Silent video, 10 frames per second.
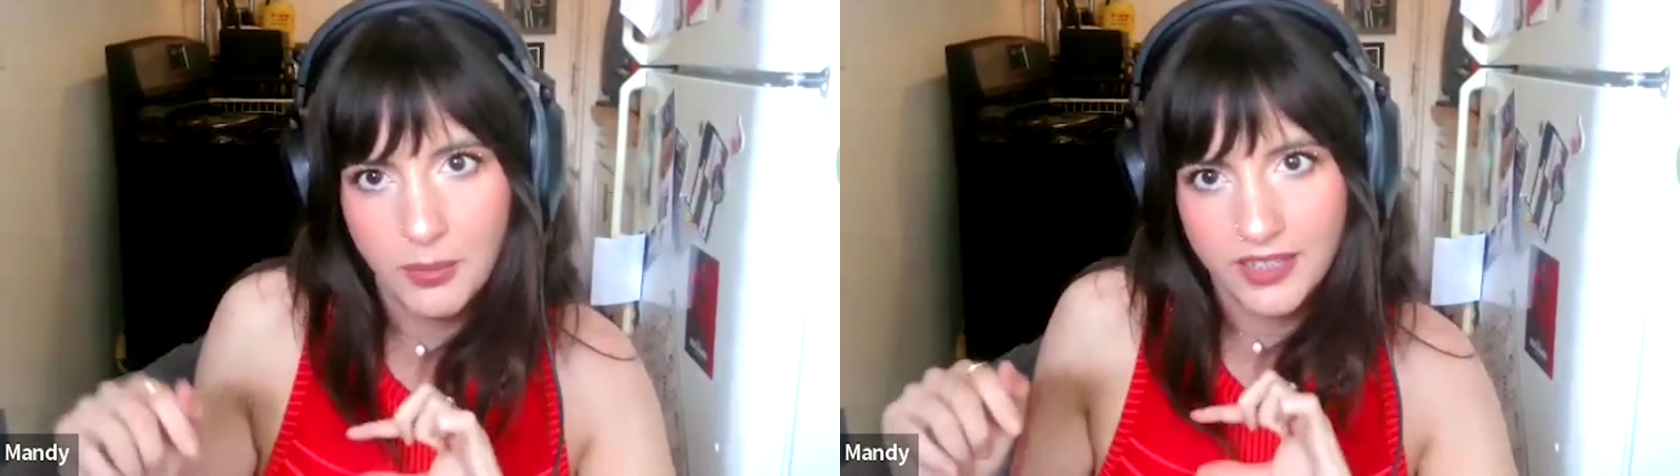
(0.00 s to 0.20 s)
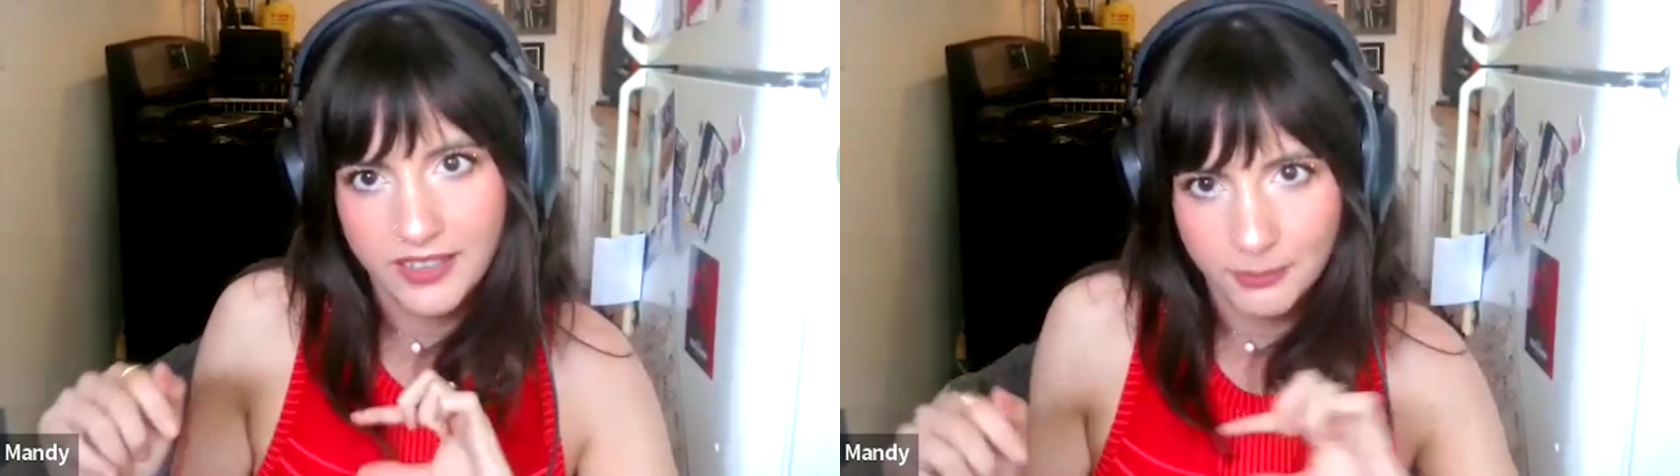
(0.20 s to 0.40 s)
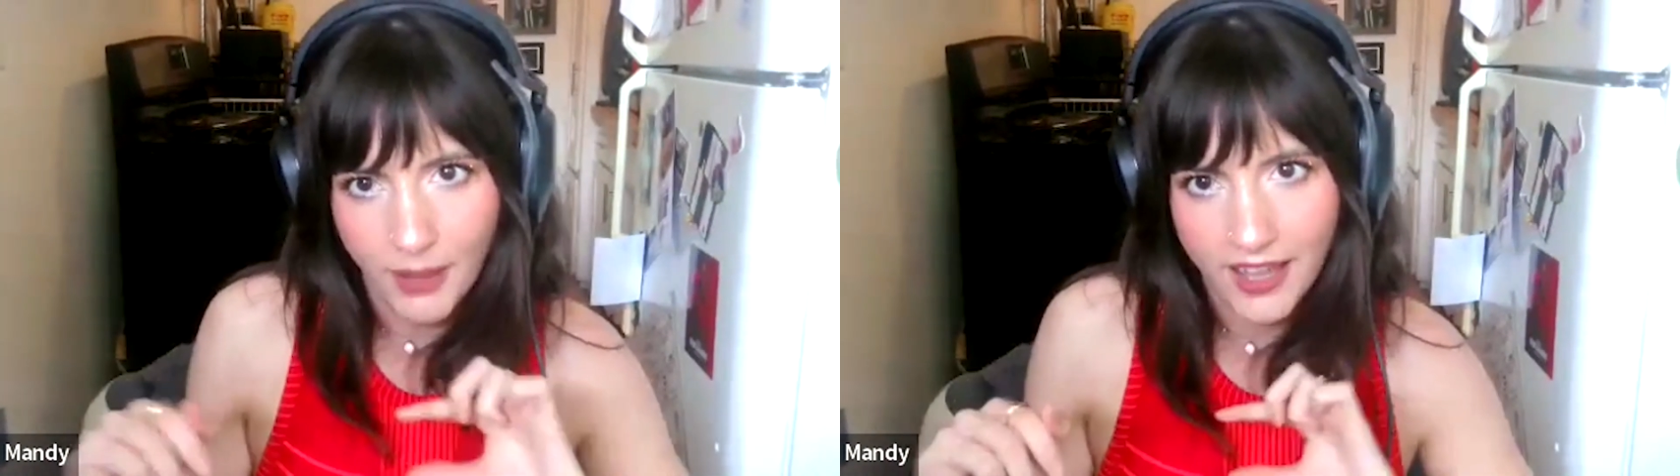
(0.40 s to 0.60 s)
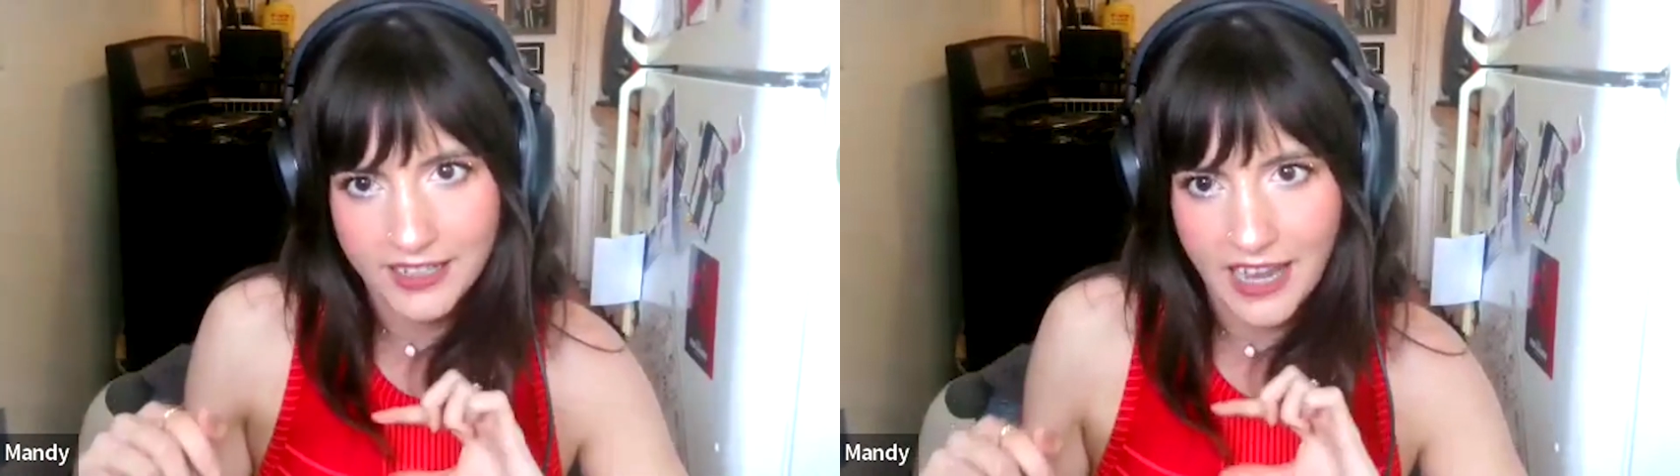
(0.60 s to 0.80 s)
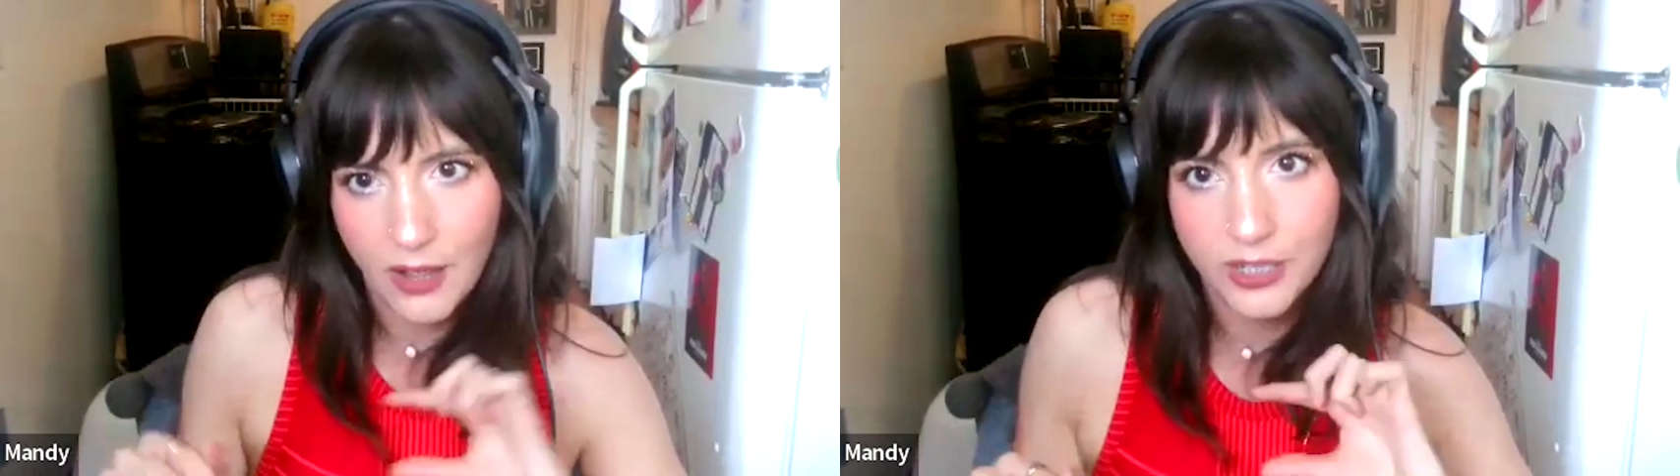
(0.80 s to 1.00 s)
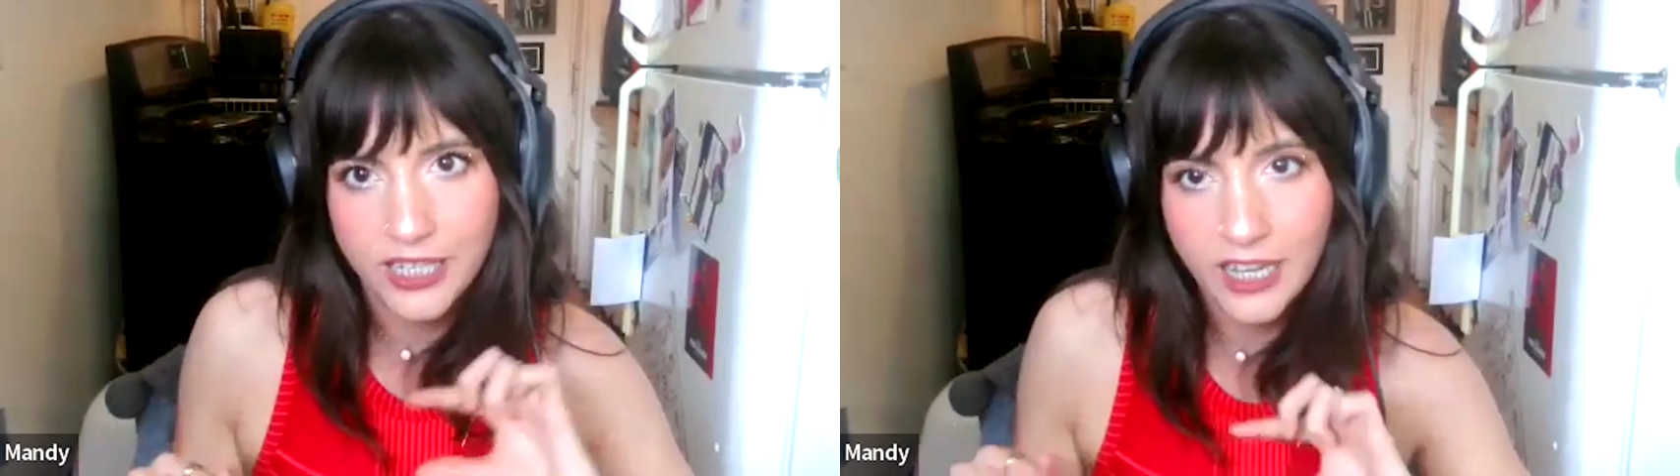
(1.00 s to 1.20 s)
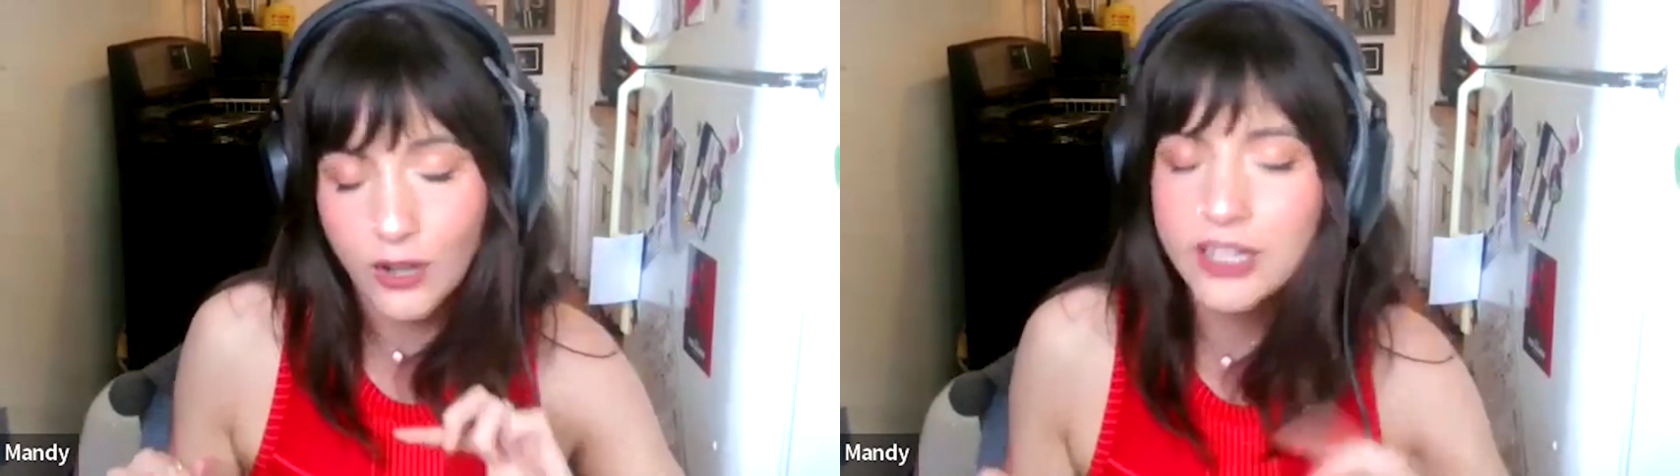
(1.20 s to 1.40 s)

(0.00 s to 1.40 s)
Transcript: piece back down here.